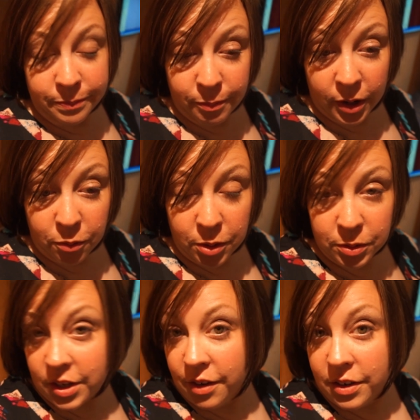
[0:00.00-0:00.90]
But we will
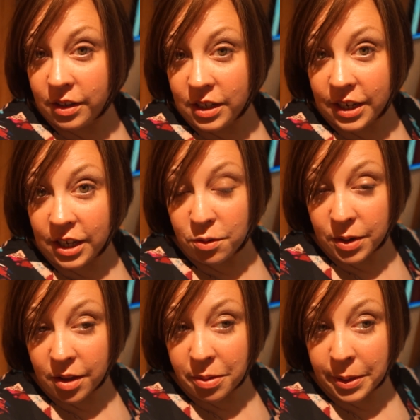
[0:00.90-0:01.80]
definitely take you
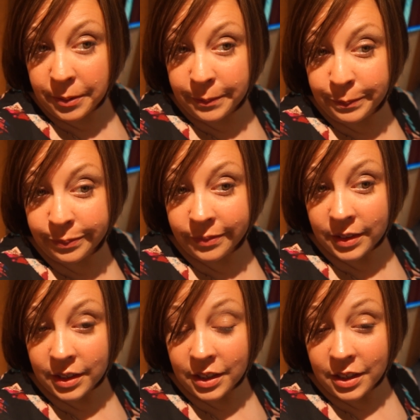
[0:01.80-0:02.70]
with.
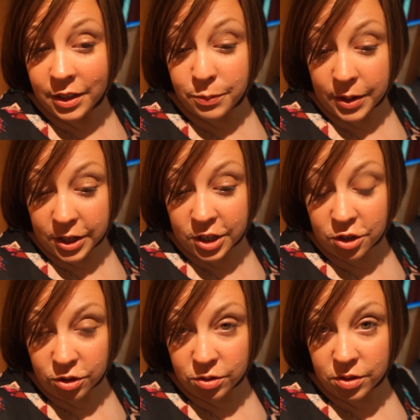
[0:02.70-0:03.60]
It's been a good
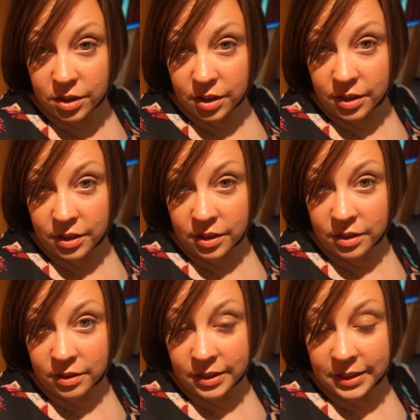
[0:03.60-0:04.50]
cruise.
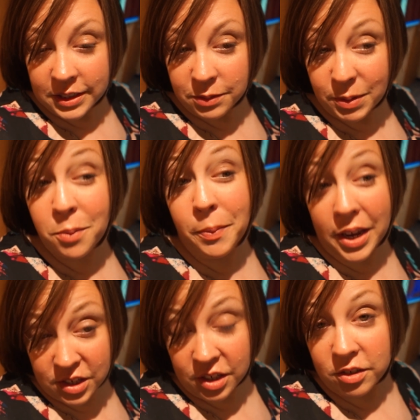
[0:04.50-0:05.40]
Been an
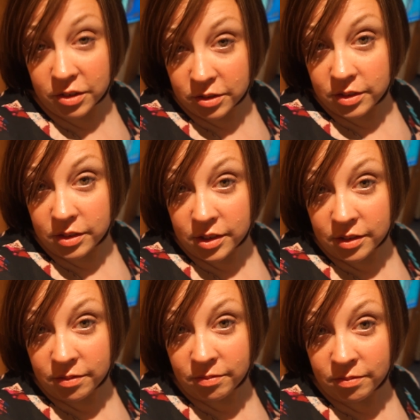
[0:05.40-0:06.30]
amazing cruise.
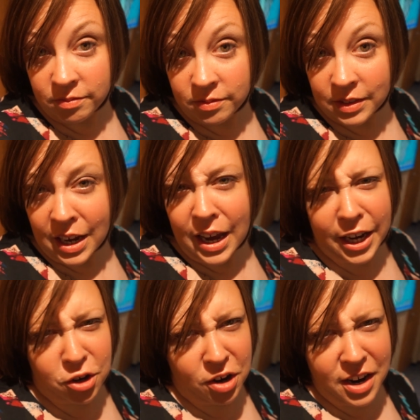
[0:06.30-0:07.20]
I
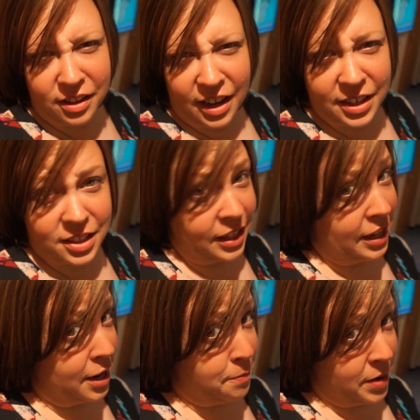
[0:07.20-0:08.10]
cried a lot today,
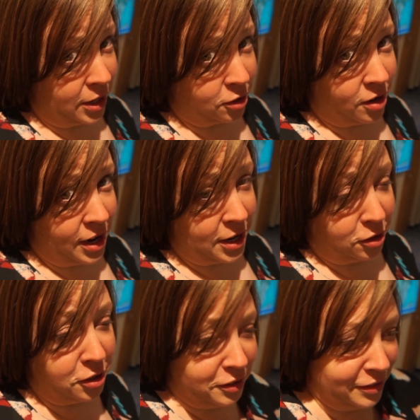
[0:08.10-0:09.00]
and I'm not a crier.